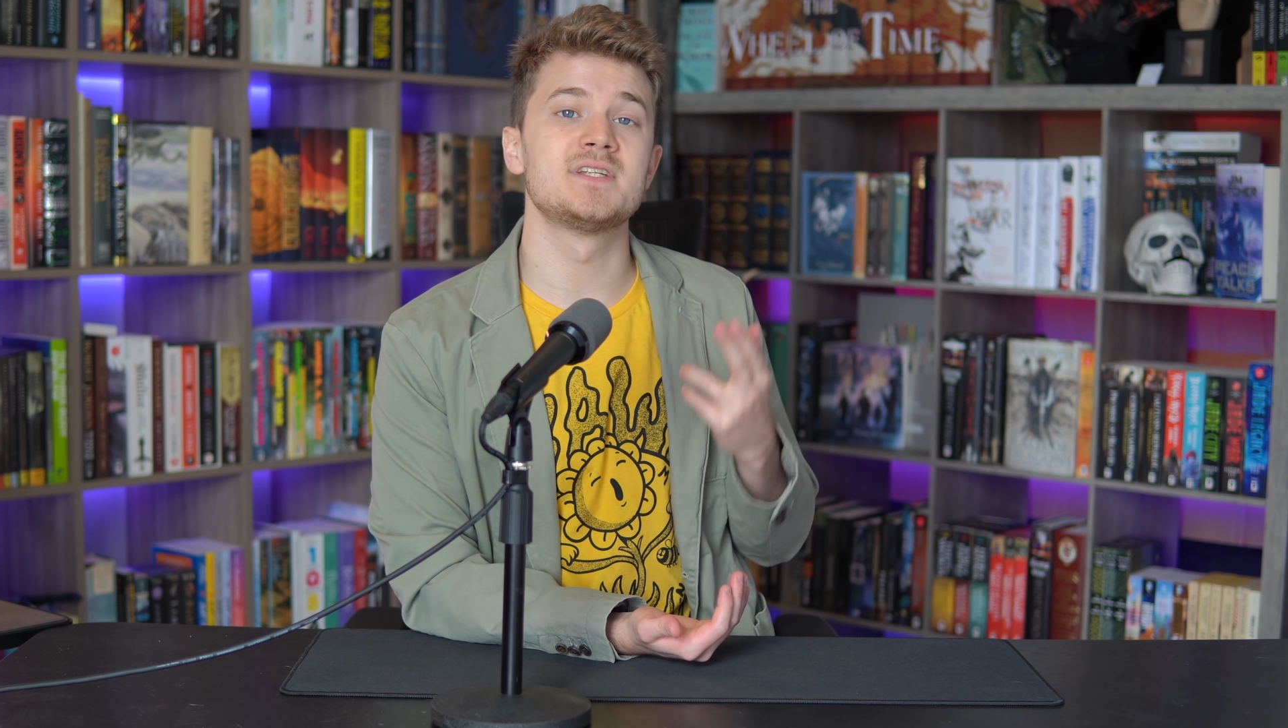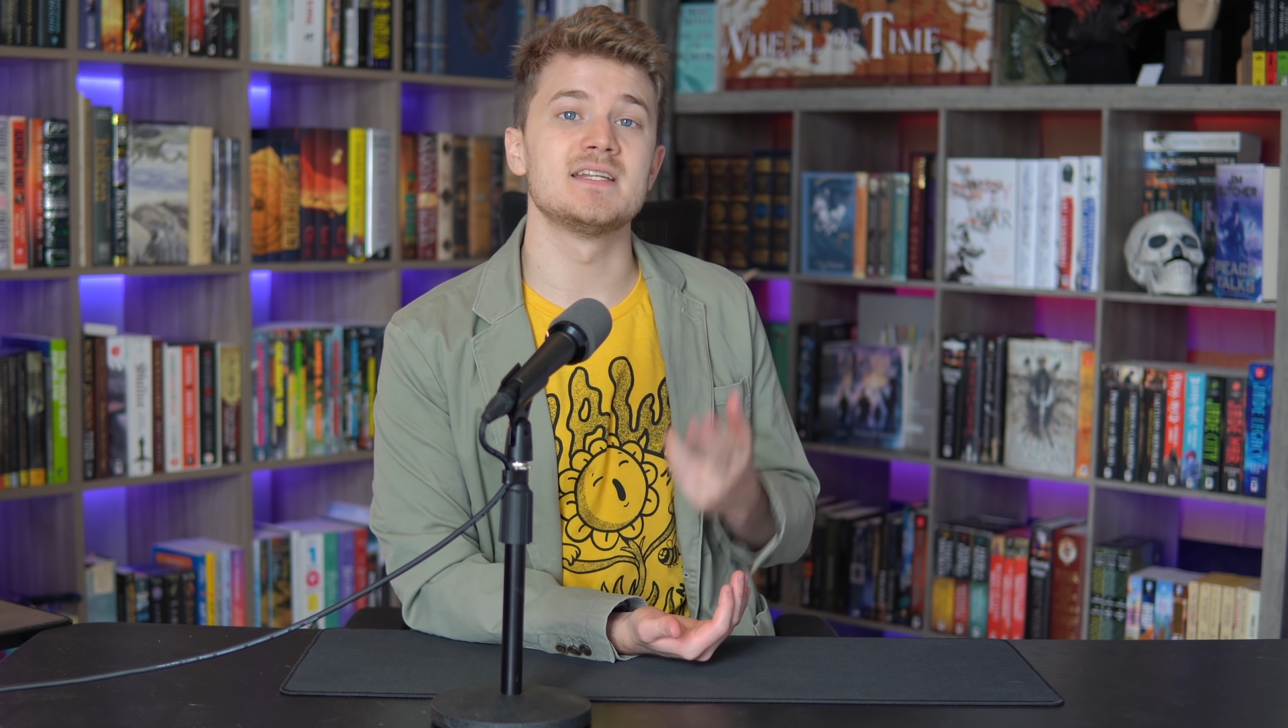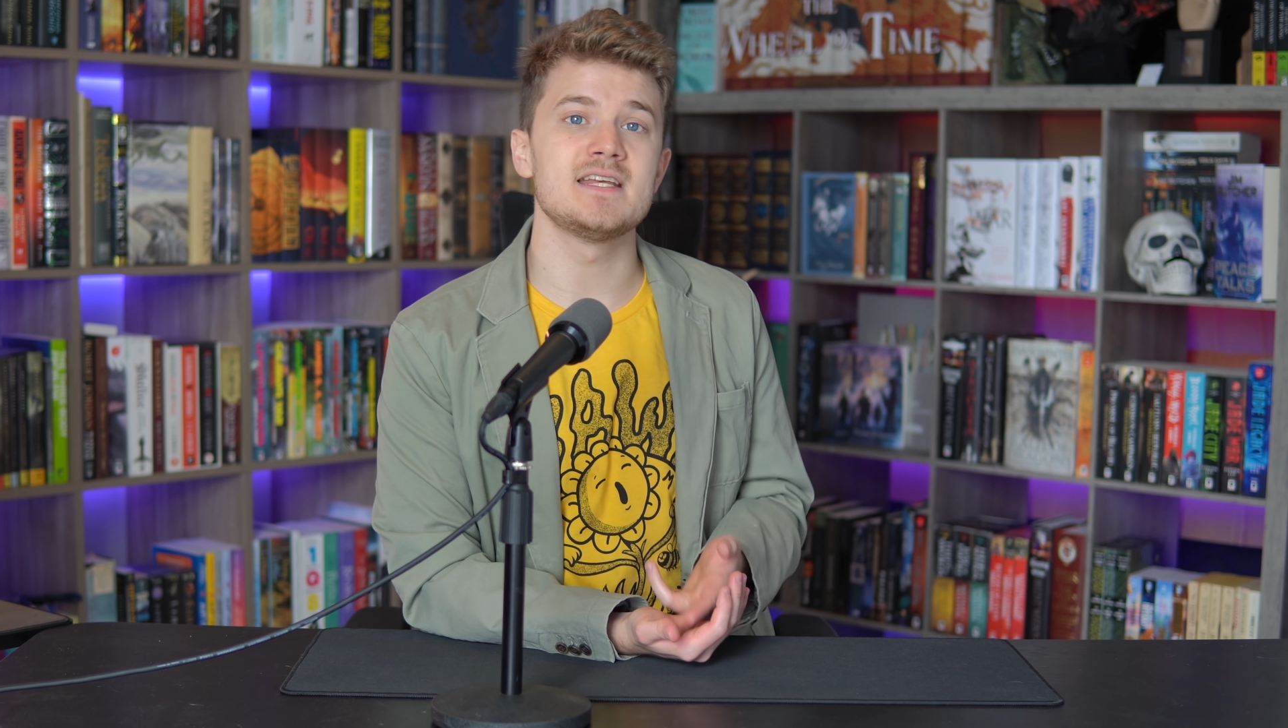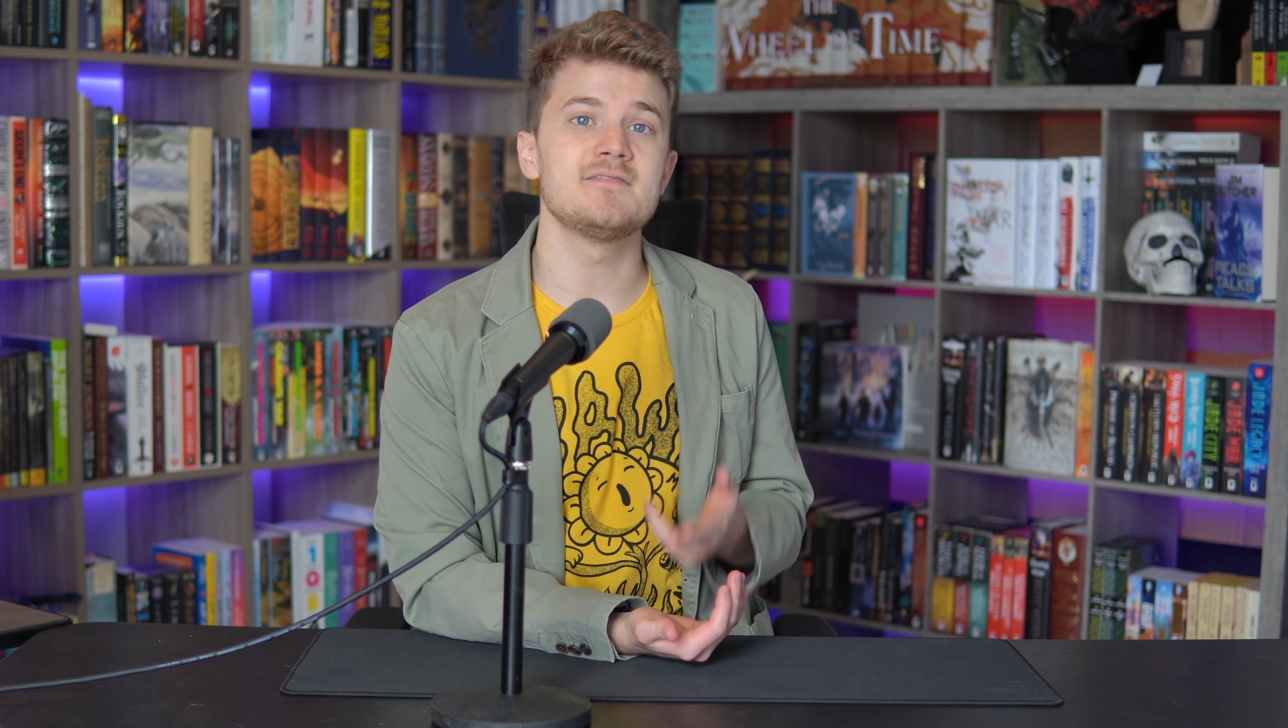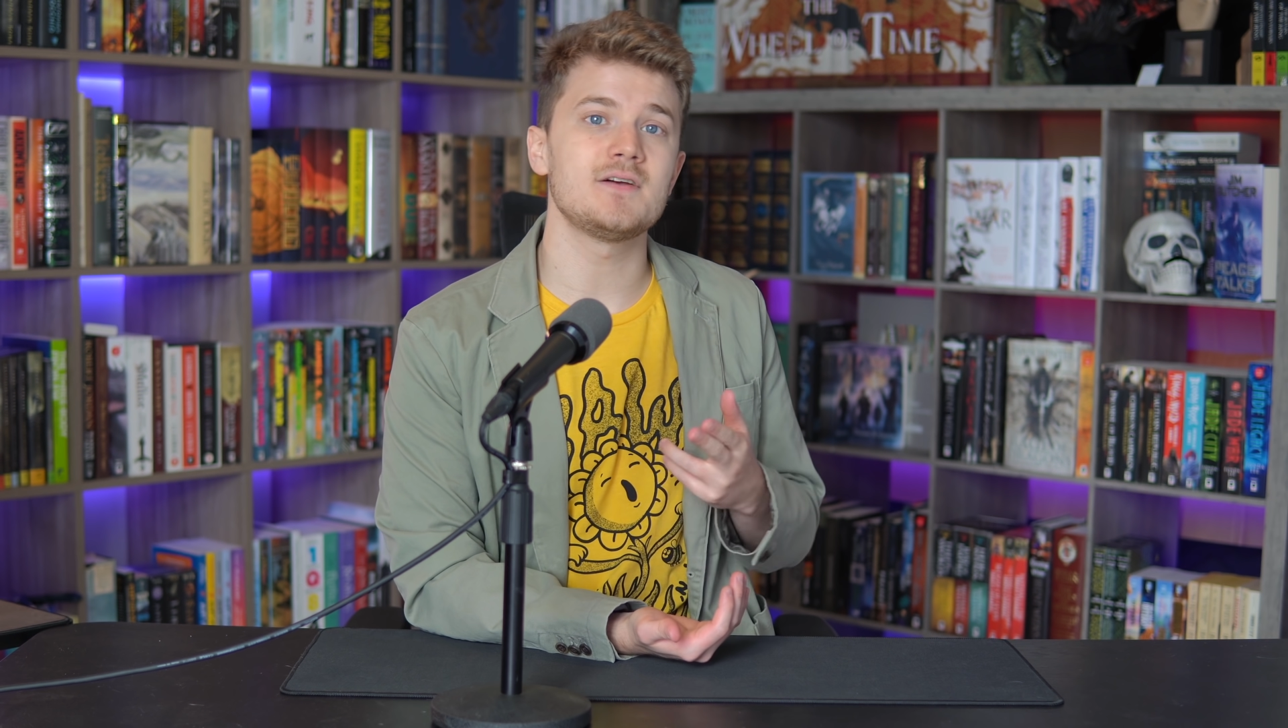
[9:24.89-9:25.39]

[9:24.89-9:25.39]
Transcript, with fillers: Denis